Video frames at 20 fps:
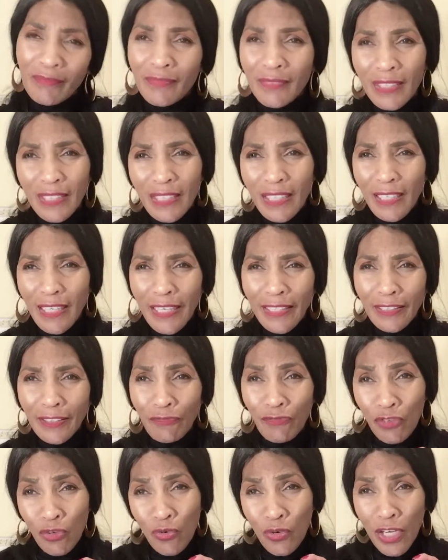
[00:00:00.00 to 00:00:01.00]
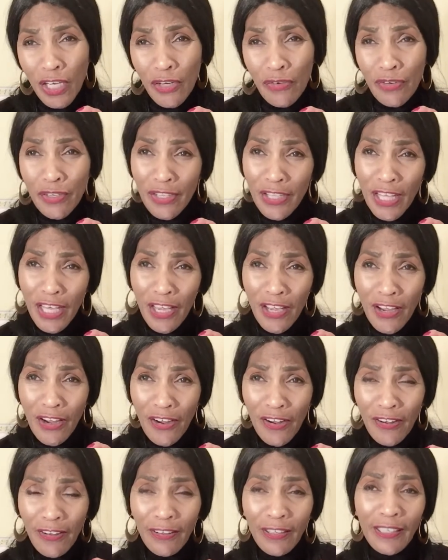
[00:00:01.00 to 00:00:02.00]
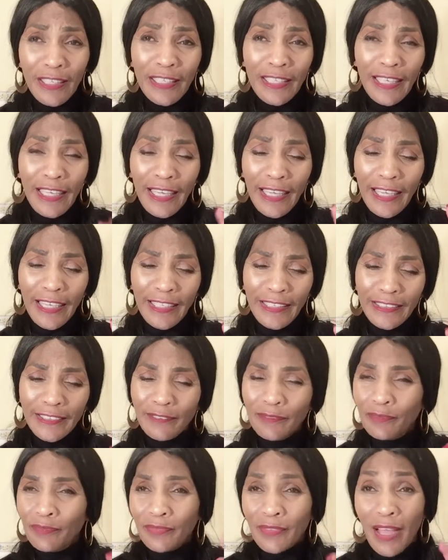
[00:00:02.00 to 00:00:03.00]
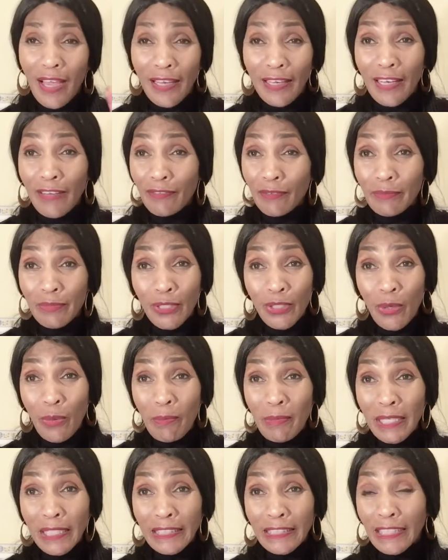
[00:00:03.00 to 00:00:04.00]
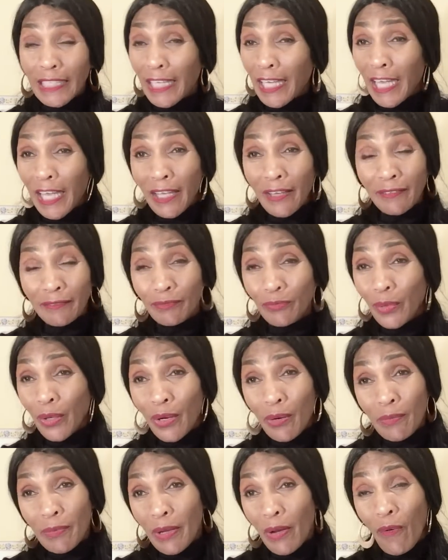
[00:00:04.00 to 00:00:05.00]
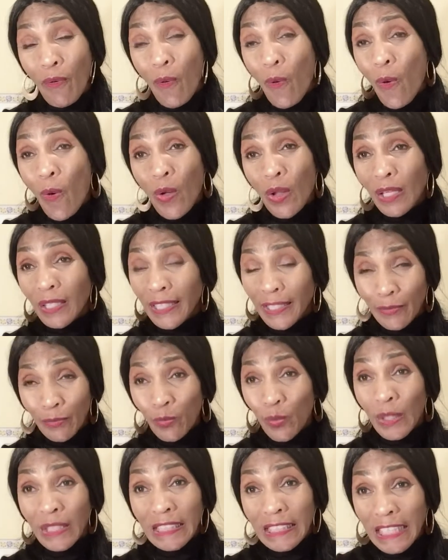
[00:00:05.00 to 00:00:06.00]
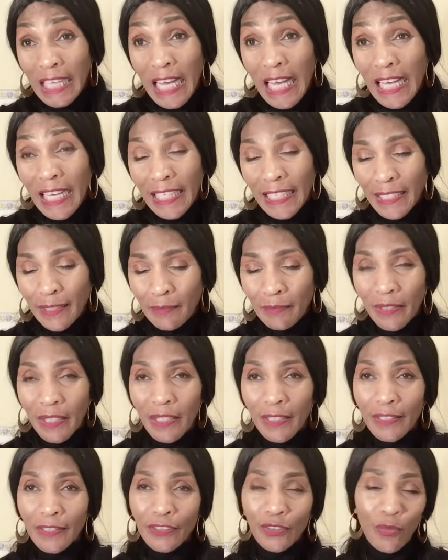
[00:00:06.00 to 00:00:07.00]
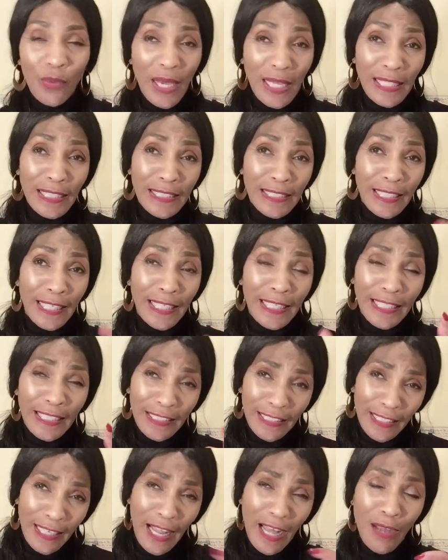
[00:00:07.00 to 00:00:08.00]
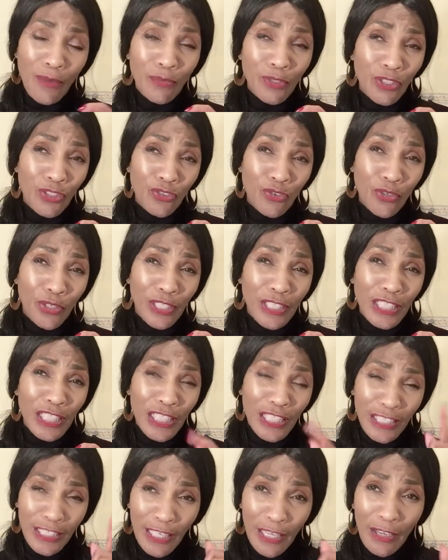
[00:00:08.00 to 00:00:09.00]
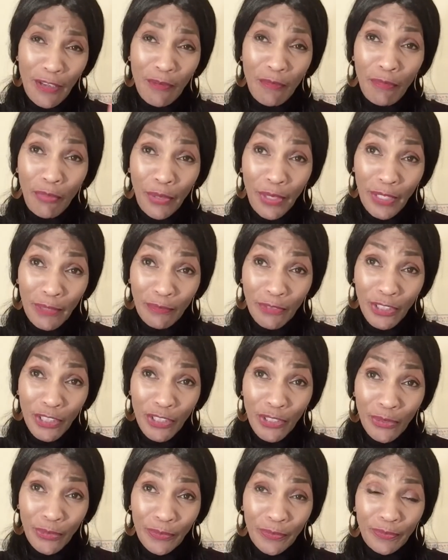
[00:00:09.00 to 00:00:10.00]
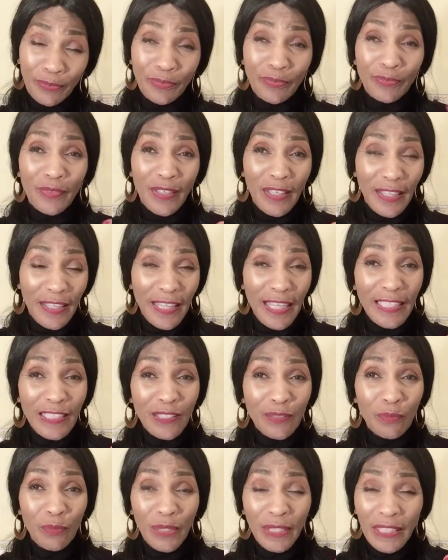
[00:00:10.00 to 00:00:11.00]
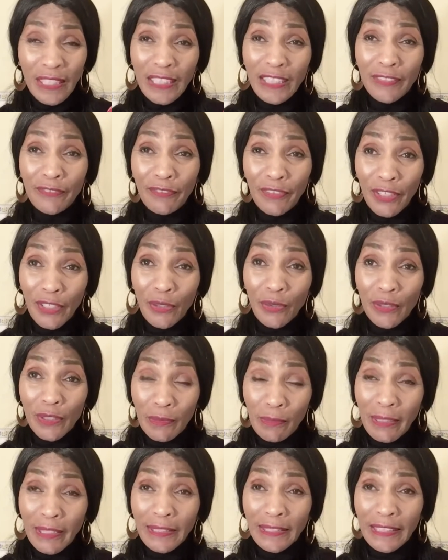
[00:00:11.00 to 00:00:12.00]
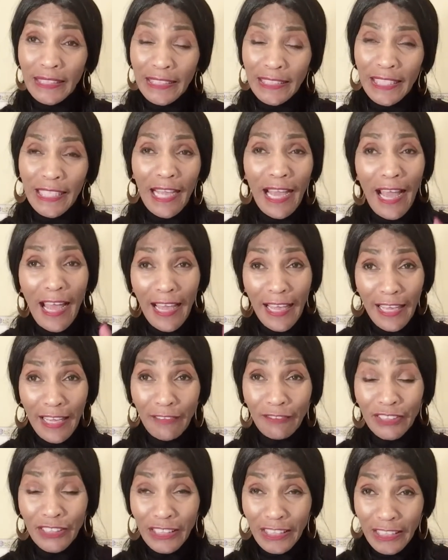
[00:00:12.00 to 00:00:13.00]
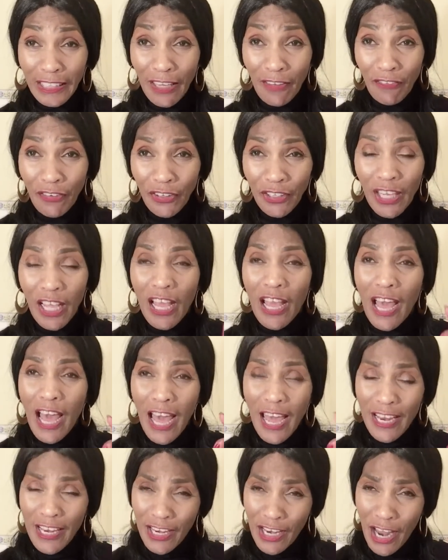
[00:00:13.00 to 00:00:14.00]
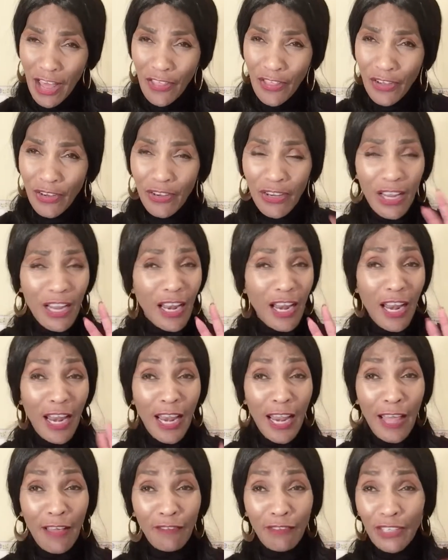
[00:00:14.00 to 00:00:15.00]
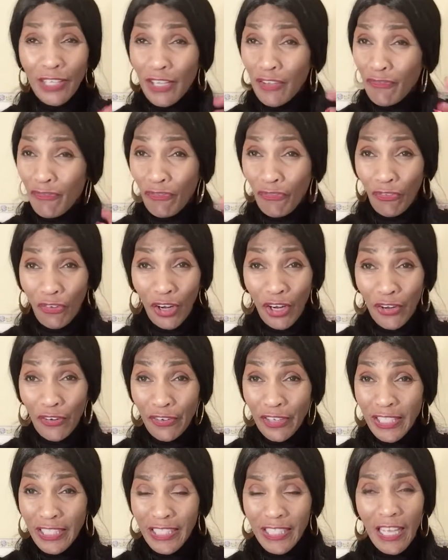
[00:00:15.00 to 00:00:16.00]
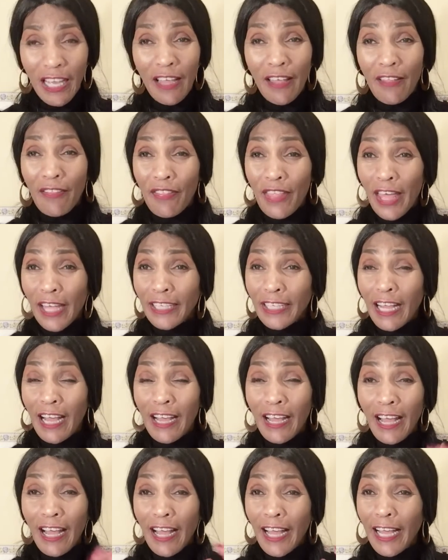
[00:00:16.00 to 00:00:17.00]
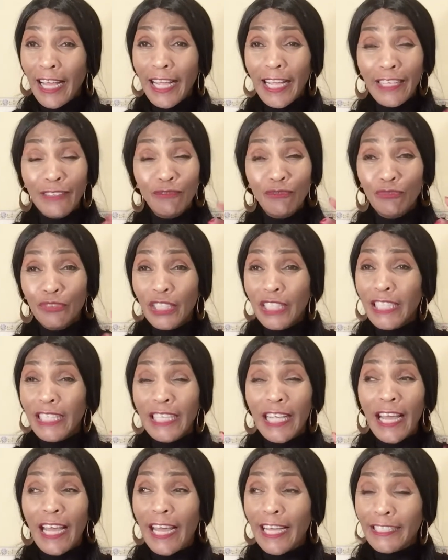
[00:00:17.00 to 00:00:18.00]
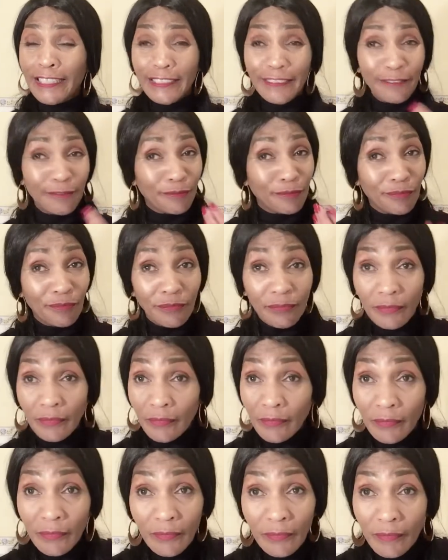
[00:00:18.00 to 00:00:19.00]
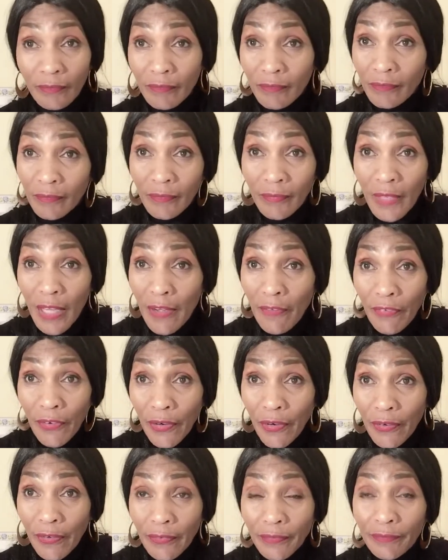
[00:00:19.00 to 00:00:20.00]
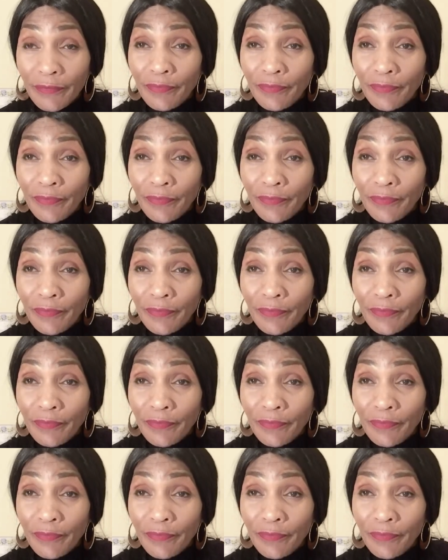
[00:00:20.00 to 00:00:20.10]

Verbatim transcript: select a few here and there and I love them so much. I can't wear it all at one time. So I decided that I was going to just bring them to you. And that's what this video is about today. I have discovered another lovely fragrance that I really had never